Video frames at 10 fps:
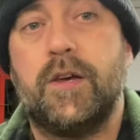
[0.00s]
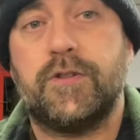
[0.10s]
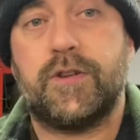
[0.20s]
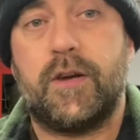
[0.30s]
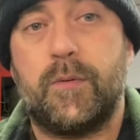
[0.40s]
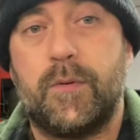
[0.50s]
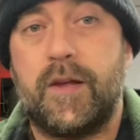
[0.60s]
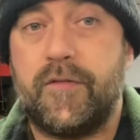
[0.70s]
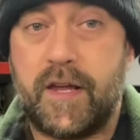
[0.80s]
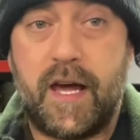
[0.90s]
So
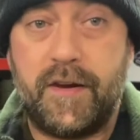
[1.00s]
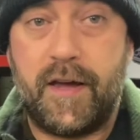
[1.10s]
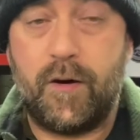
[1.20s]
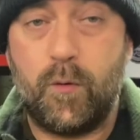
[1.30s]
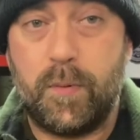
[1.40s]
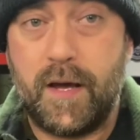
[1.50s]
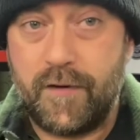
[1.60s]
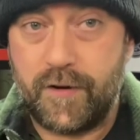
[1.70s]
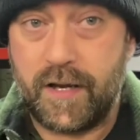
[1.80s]
if you can help, every